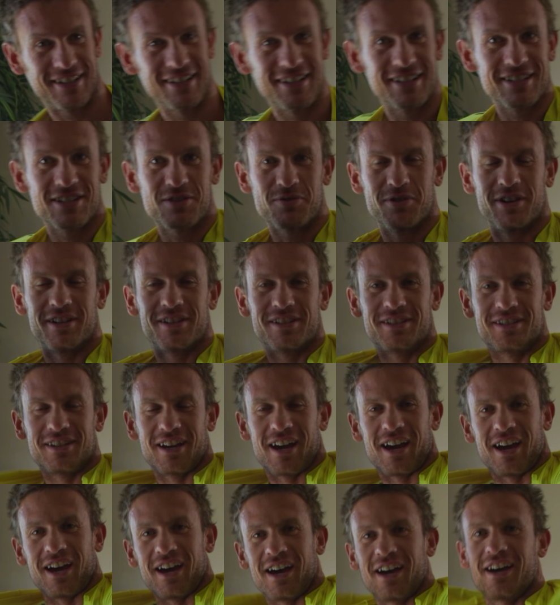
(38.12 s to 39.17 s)
That's what
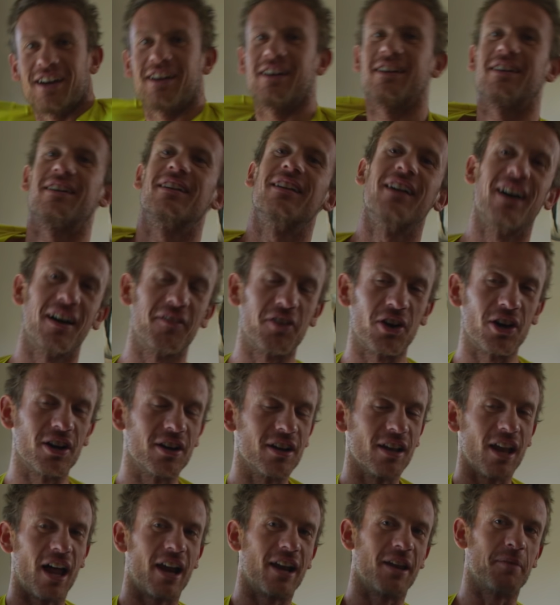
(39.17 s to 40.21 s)
uh, I've
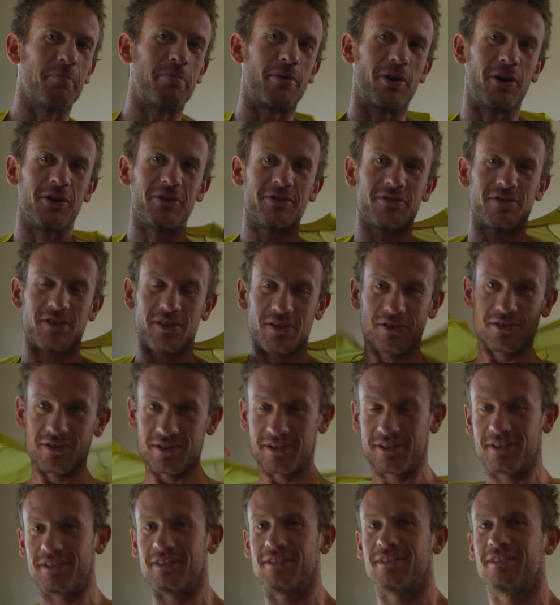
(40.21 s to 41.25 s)
heard a lot of the pros do.
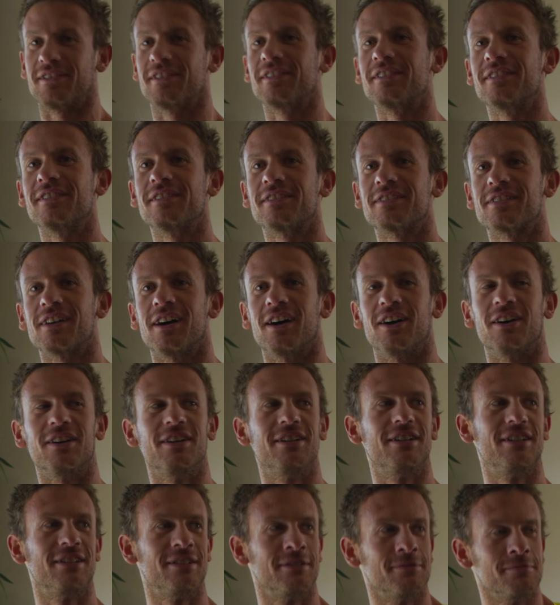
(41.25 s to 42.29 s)
So
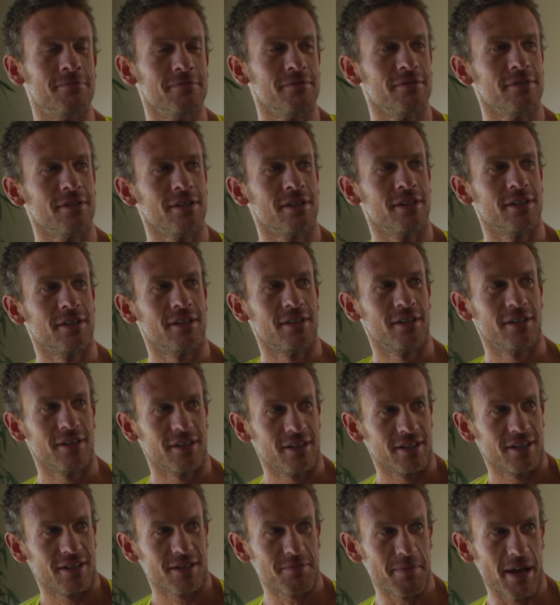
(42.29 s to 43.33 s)

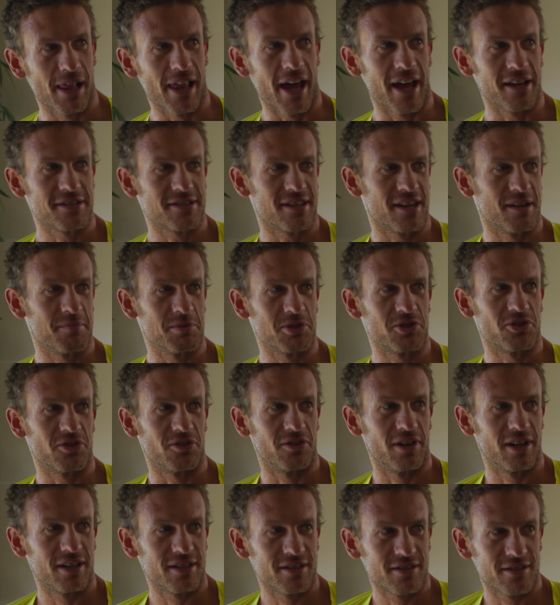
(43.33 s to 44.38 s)
it's my last
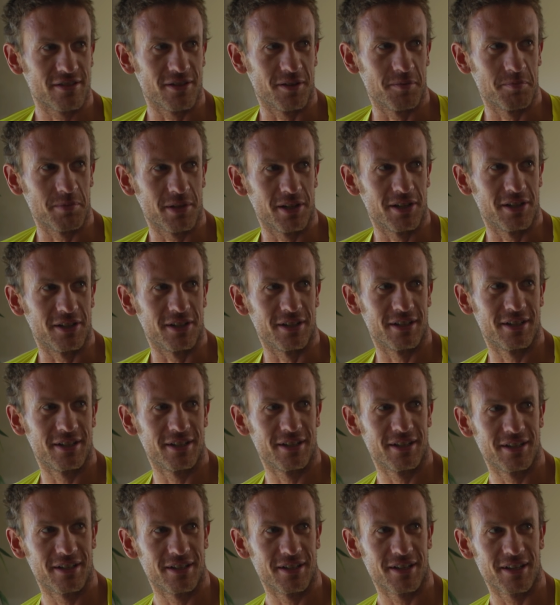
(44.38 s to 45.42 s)
amateur race, so I'm gonna
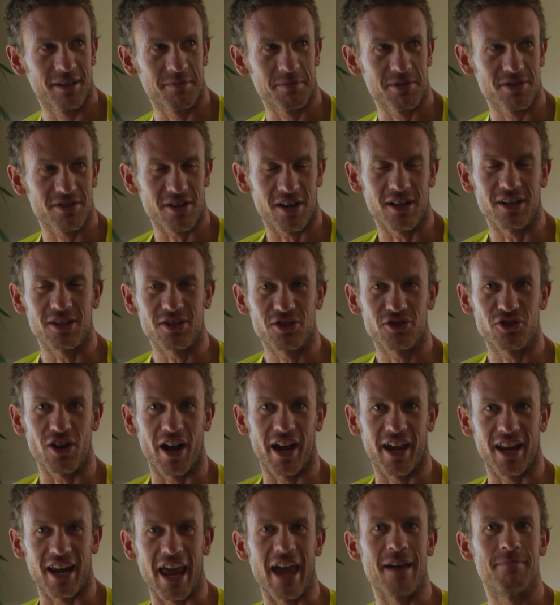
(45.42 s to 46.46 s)
I'm gonna start to
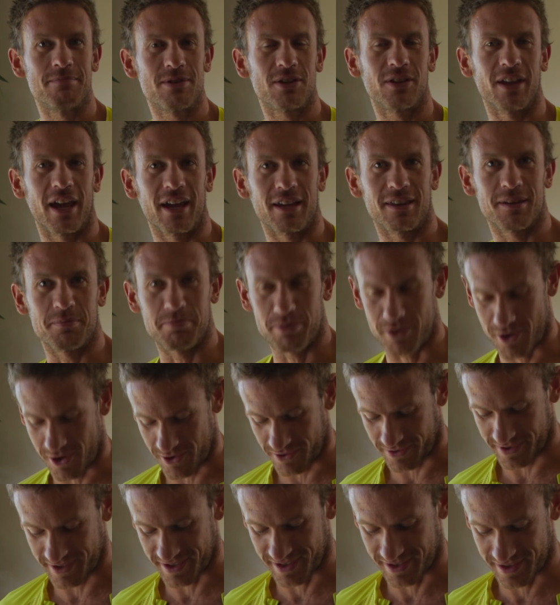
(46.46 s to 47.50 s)
try and emulate the
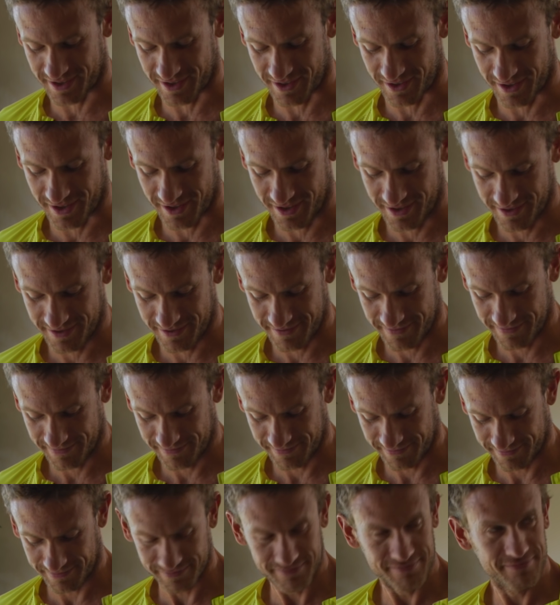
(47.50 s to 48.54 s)
pros this year.
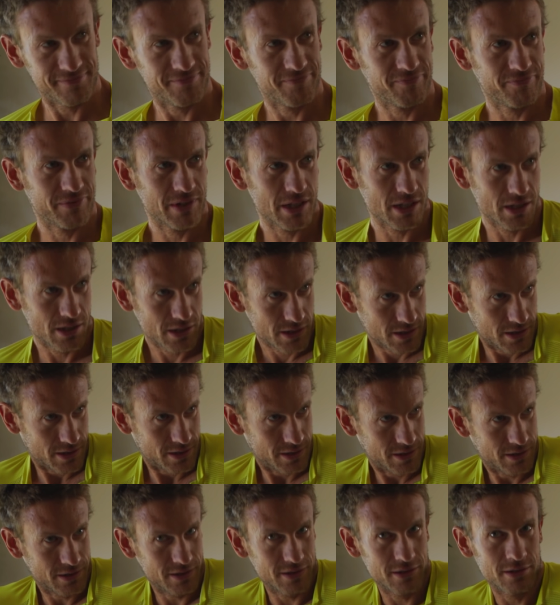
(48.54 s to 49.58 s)
No
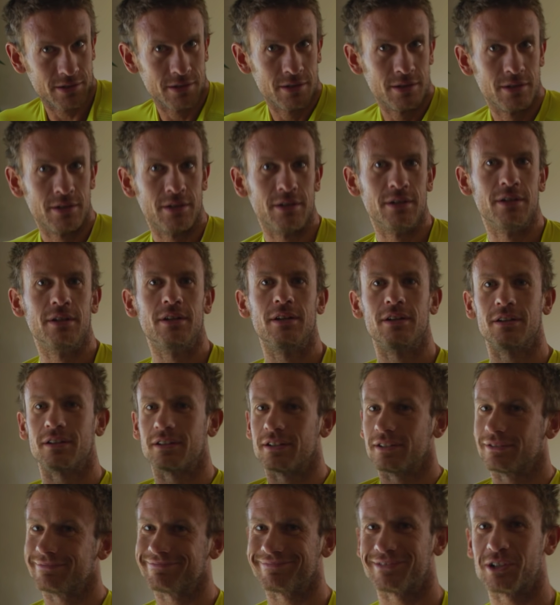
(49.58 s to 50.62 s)
more rookie mistakes.
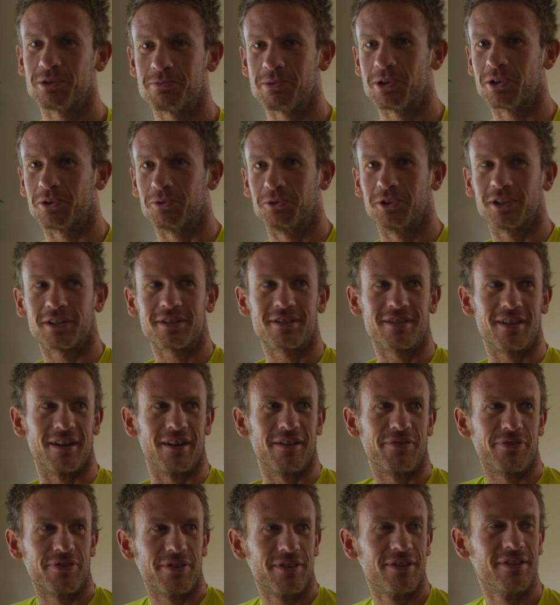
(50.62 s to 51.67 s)
No more rook
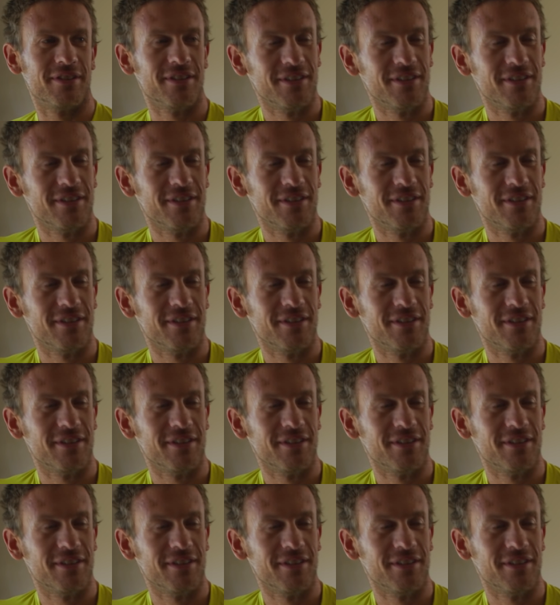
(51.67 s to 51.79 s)
stuff.